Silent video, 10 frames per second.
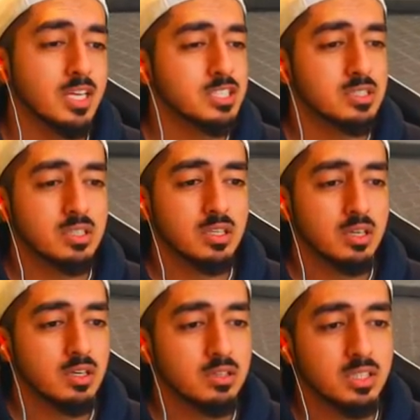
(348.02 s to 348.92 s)
W for
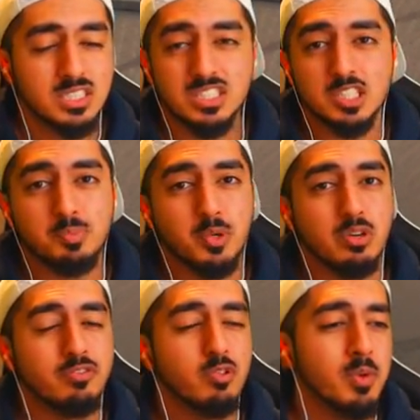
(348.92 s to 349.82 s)
sure. This is just
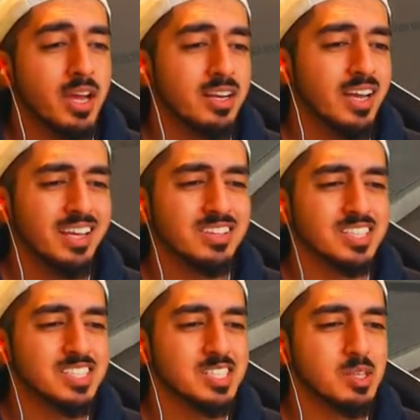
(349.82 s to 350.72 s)
beautiful, man. Ain't
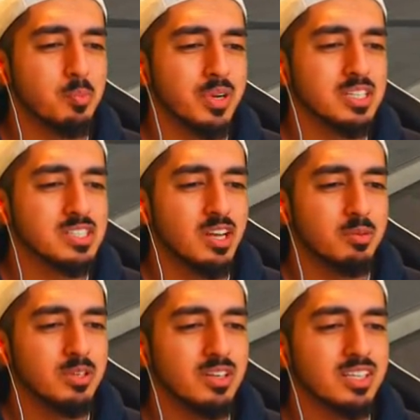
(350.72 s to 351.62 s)
this just the biggest
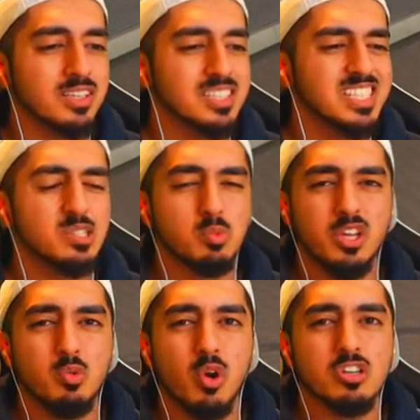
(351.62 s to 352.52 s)
W? Look at this. This is
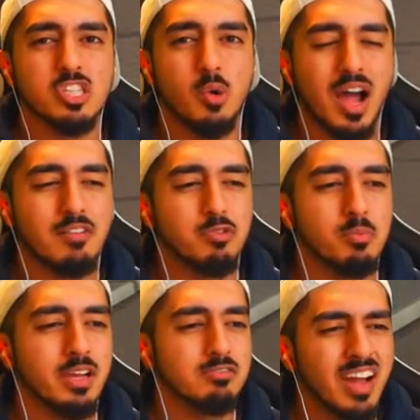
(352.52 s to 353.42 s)
what you work so hard
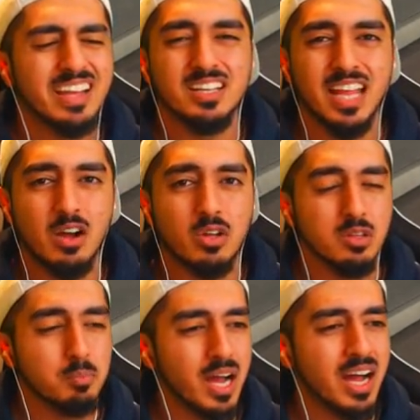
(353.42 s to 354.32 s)
for, man. Grinding out
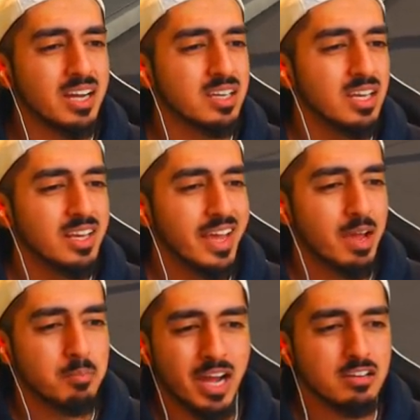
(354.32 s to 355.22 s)
on the park,
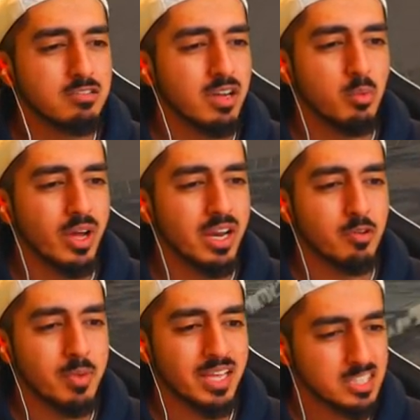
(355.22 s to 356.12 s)
at my career,
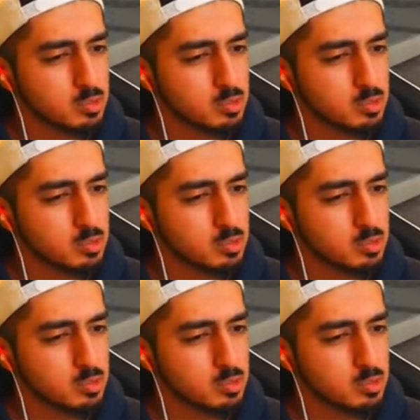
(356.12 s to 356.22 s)
whatever, man.